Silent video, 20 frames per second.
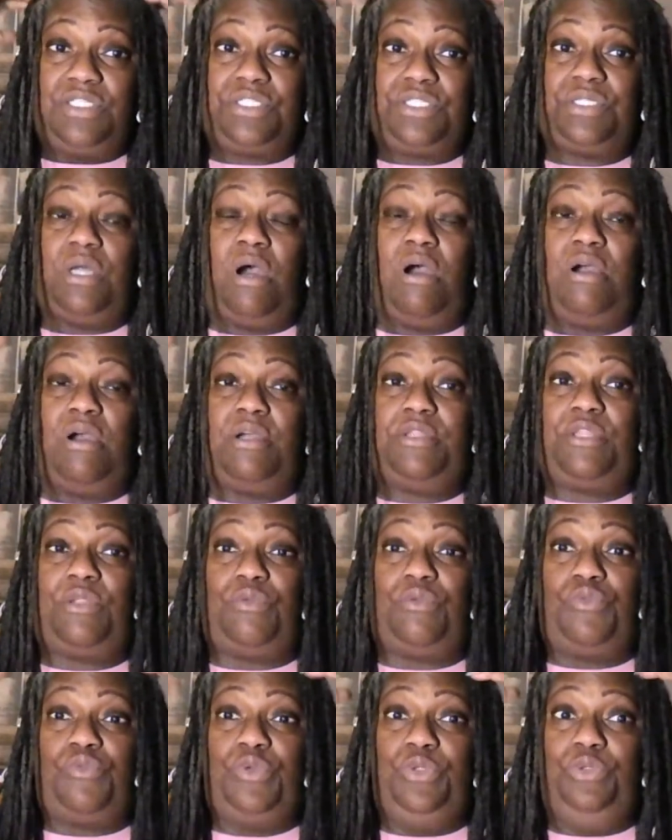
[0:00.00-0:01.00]

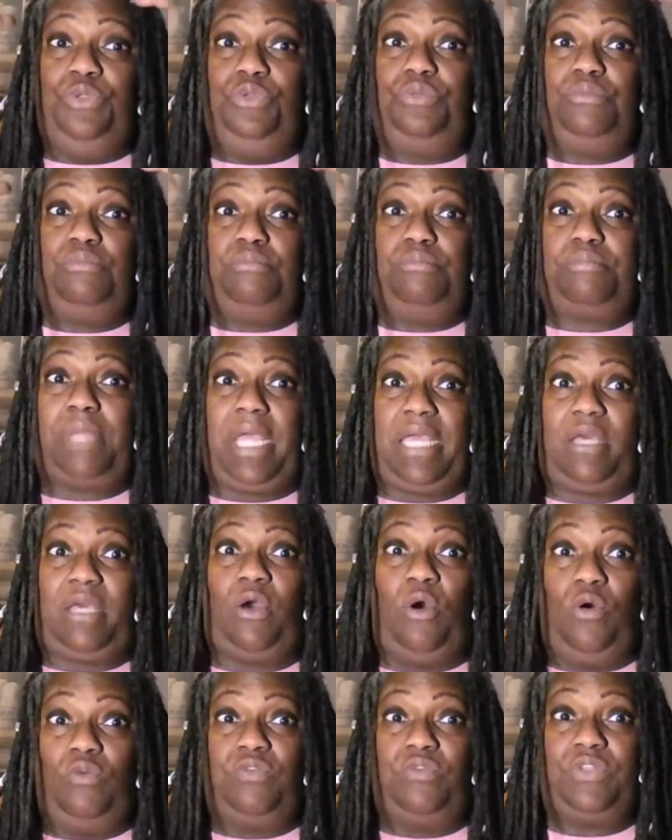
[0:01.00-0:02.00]
start the root
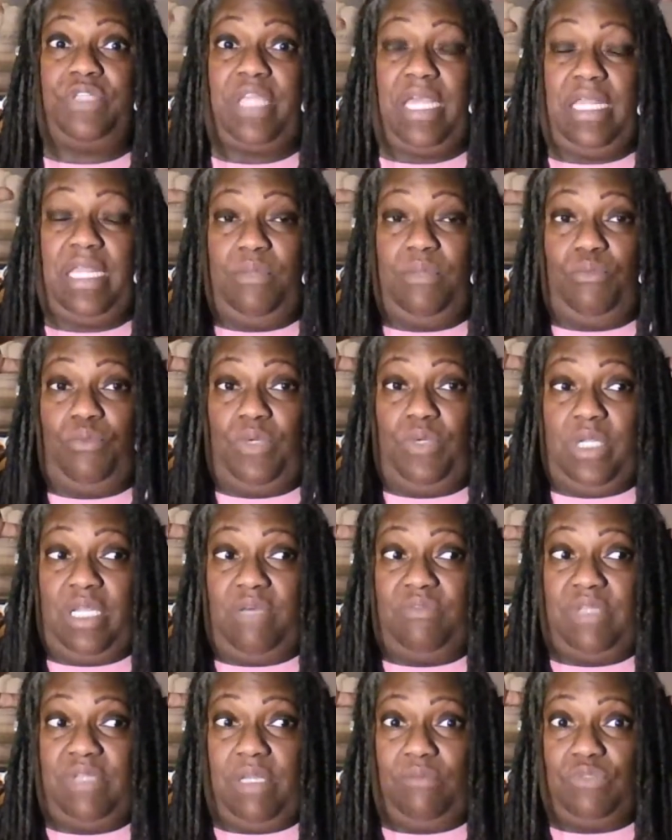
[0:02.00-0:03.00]
back over that
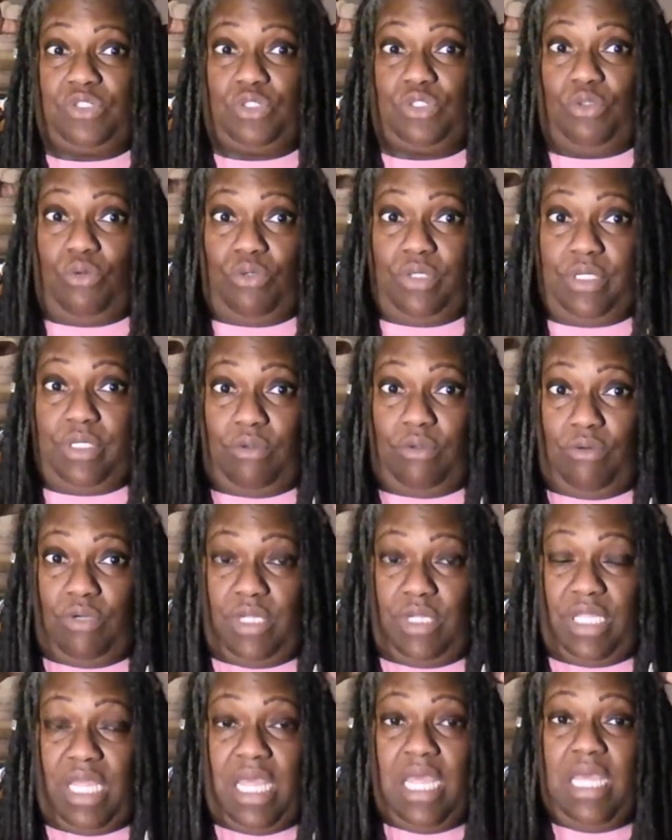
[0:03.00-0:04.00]
whatever that was going
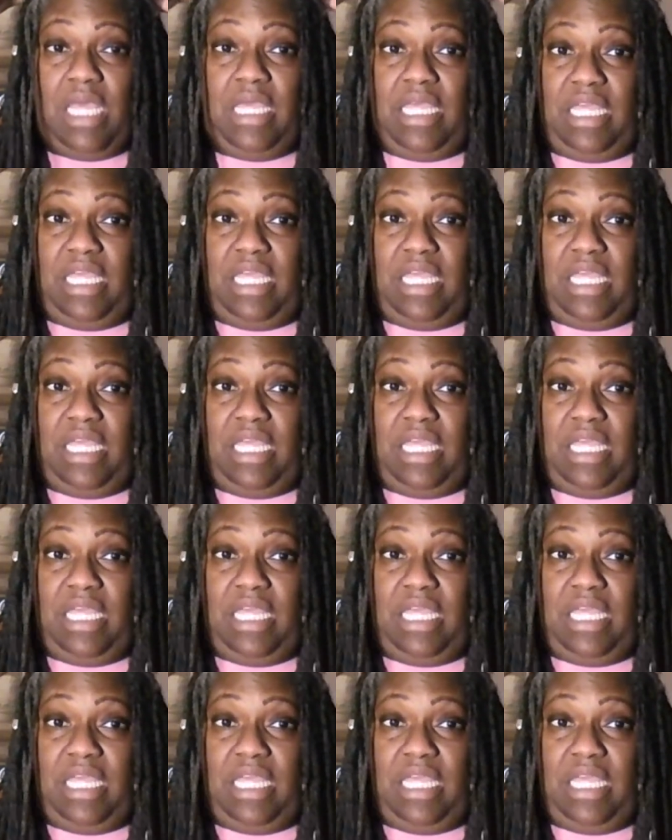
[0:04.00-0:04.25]
on,